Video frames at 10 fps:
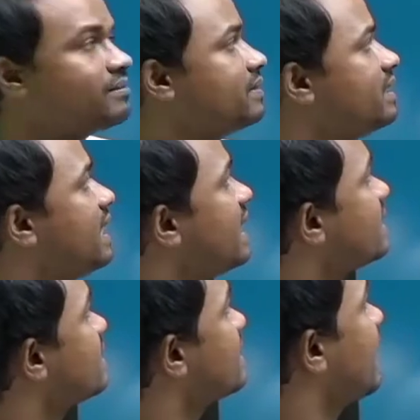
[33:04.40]
That
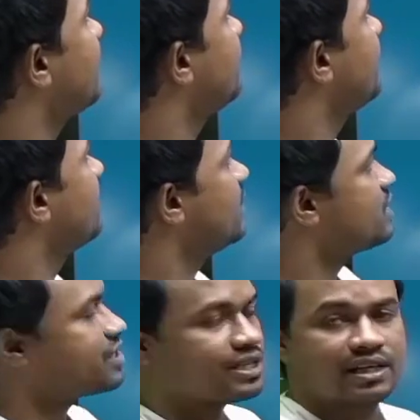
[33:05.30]
can be what
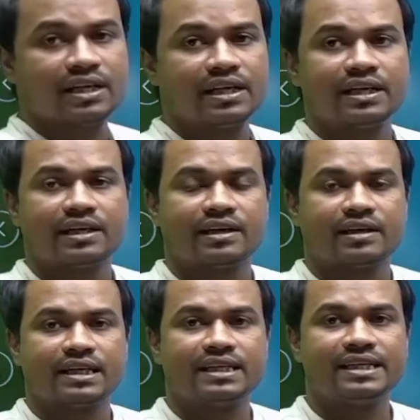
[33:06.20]

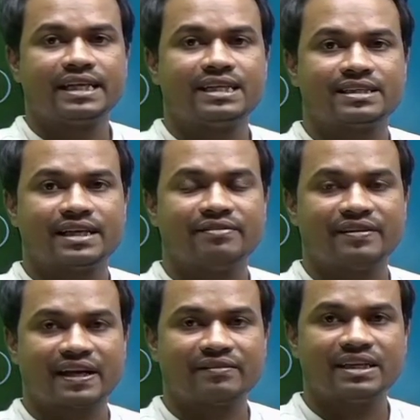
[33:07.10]
create a
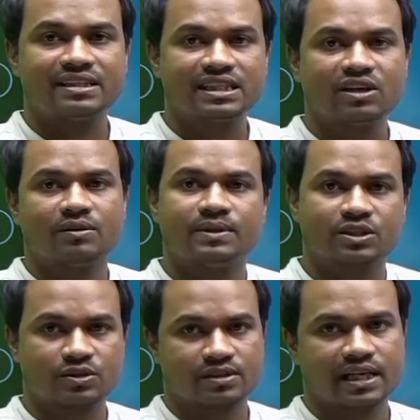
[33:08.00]
fragmenting of the
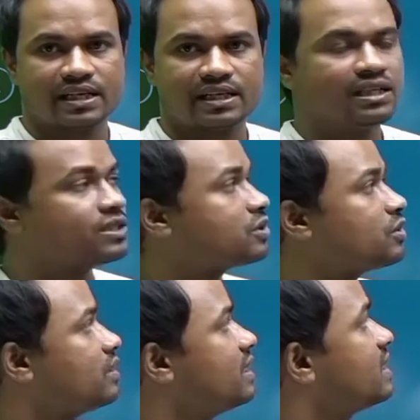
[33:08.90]
society. So
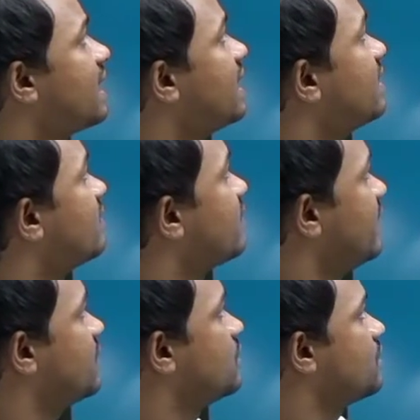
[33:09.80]
this can
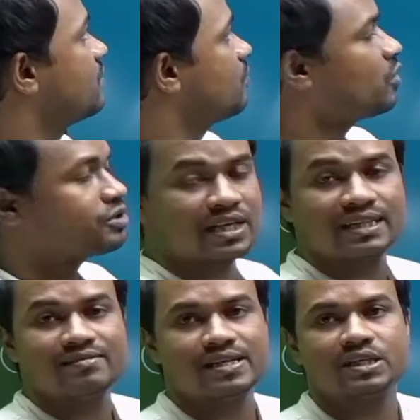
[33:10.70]
pose a
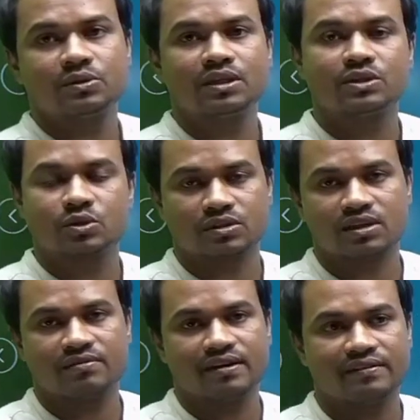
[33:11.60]
threat to the social
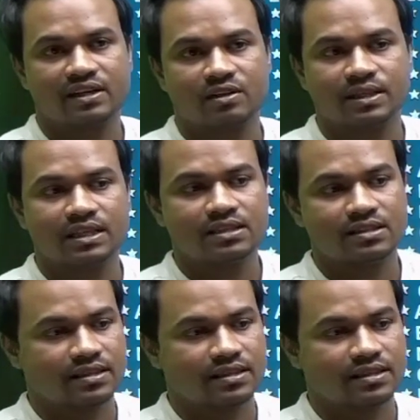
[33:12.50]
fabric of the country.